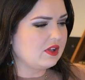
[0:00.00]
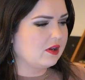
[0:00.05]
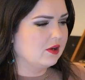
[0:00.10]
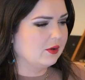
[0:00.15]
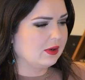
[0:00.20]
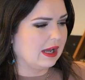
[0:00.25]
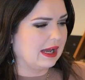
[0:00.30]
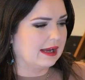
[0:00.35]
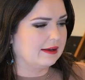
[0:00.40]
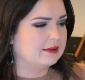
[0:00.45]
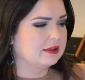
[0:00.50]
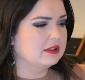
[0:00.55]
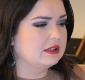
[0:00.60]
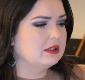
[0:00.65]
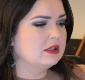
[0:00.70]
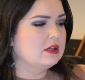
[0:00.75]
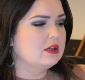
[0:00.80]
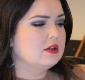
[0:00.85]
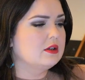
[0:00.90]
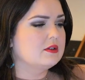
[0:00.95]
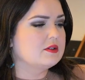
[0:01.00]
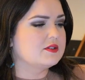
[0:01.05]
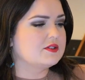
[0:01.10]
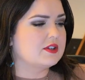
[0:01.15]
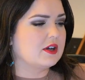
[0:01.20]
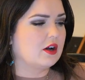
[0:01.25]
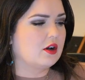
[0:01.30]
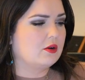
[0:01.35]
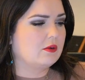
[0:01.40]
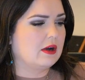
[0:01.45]
Okay,
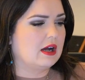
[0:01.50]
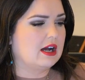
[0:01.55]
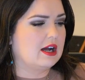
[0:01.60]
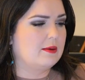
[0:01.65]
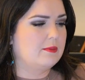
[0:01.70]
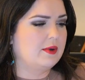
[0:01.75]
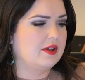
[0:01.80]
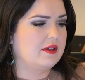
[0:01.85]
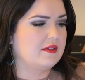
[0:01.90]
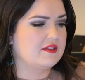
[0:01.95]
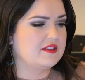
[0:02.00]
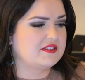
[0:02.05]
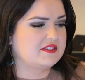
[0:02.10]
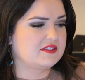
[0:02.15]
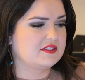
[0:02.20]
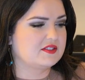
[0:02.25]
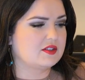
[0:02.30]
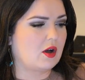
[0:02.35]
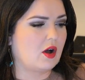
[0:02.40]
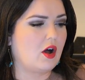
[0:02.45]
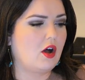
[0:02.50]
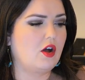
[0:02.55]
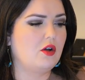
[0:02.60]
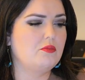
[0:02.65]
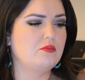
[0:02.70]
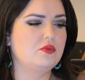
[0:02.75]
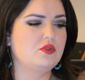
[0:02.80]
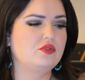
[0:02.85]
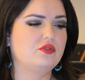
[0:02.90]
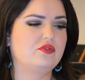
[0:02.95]
so this is all
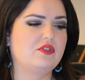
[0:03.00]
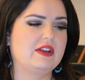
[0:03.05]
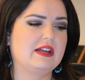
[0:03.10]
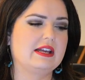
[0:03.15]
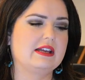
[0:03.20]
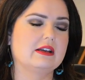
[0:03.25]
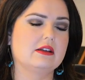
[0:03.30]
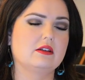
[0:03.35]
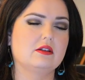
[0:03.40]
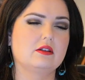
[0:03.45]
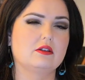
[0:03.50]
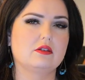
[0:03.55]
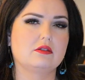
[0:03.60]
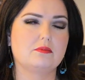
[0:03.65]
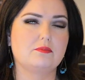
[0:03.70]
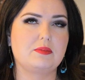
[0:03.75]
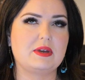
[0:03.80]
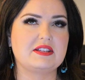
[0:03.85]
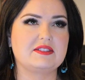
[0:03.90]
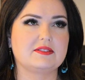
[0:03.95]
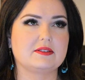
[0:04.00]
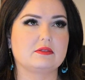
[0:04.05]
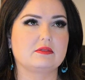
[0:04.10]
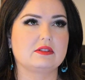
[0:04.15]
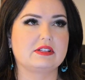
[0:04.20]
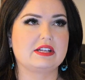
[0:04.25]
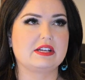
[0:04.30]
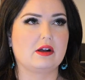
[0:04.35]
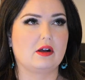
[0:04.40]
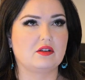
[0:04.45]
moving
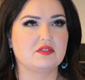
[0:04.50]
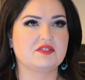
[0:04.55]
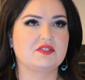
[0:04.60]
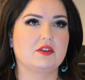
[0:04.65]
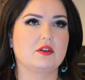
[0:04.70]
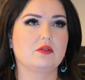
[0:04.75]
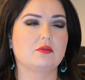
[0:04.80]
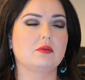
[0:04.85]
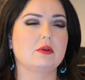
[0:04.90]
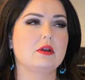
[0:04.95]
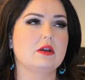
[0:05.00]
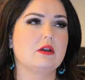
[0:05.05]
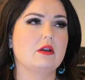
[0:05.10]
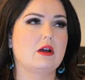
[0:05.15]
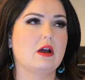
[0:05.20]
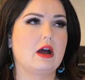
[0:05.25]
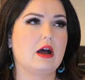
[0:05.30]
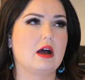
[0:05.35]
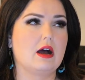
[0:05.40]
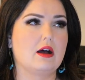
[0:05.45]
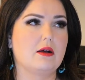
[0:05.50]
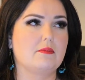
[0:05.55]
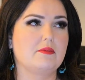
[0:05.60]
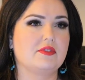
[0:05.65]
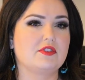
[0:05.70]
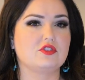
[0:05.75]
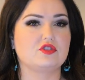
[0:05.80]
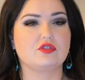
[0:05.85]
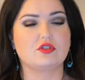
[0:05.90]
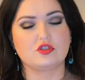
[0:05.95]
basically also
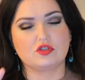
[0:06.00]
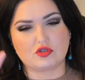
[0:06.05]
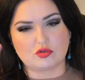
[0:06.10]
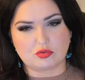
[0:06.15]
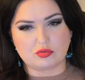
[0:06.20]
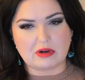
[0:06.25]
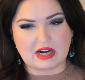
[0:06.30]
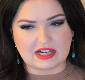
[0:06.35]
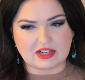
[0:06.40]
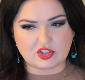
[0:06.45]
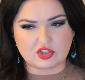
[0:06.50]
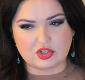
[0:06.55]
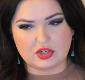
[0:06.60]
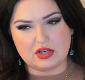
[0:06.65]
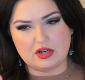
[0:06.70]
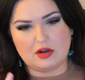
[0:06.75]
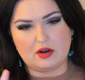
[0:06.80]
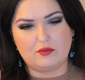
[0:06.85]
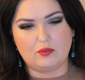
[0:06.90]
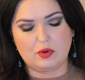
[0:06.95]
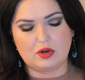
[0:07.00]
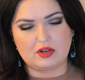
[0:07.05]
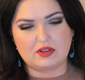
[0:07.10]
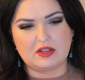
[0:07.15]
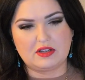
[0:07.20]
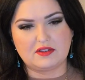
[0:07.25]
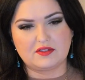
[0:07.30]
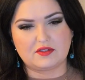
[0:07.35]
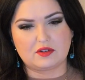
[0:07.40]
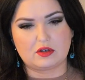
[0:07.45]
the direction of where
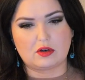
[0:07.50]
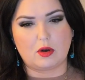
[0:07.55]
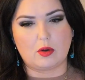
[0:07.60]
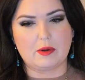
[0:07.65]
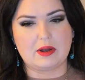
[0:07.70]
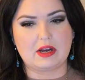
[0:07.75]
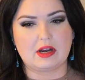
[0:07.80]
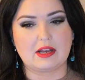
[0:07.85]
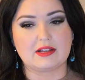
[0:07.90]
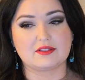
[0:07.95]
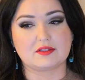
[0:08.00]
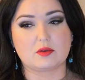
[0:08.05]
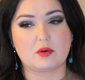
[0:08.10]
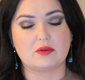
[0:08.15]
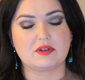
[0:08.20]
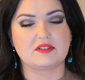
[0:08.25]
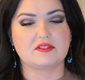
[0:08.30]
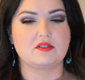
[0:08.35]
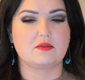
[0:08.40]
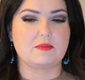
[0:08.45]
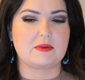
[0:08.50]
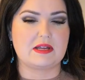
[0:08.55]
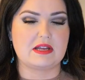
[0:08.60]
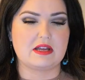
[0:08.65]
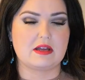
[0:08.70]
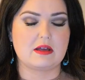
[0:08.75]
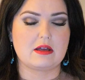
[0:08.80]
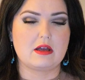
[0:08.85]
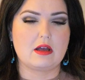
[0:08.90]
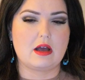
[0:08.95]
things are going is going to
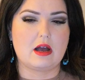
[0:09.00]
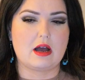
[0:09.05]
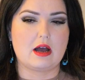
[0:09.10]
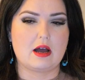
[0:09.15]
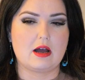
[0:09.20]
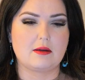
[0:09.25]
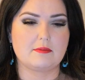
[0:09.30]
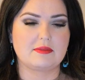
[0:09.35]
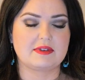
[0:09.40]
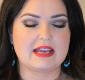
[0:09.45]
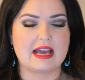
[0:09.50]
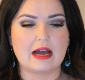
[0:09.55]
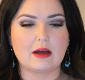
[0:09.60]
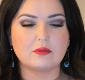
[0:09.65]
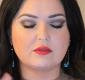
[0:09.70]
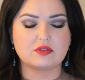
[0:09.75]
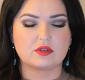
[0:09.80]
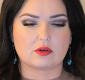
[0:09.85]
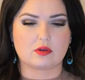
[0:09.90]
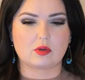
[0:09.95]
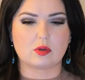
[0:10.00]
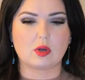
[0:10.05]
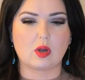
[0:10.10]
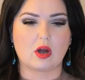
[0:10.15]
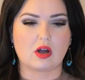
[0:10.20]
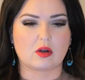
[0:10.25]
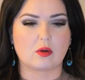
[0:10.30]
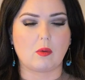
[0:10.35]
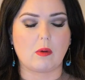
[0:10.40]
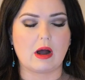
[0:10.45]
be
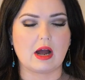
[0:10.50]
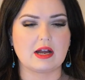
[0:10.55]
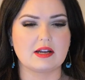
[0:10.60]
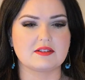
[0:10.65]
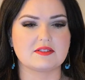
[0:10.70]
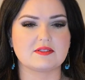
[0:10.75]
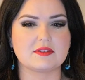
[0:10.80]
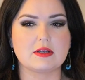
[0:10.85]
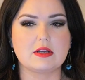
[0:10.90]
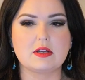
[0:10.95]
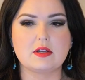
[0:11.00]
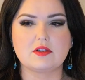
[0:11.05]
counterclockwise.